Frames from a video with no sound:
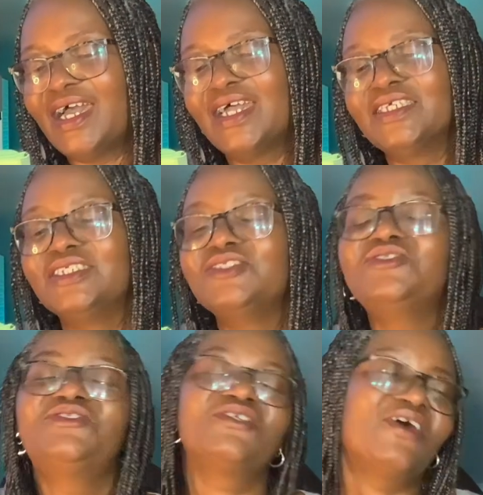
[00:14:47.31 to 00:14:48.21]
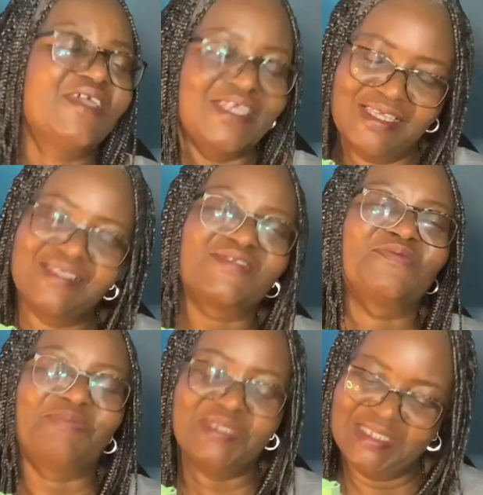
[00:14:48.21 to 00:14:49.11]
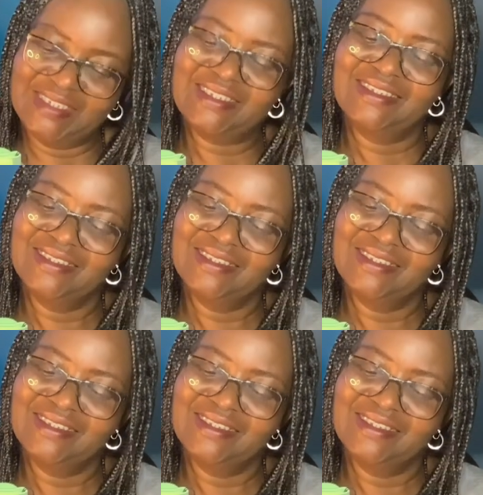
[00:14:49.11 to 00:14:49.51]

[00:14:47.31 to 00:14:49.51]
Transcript: I enjoy his speech.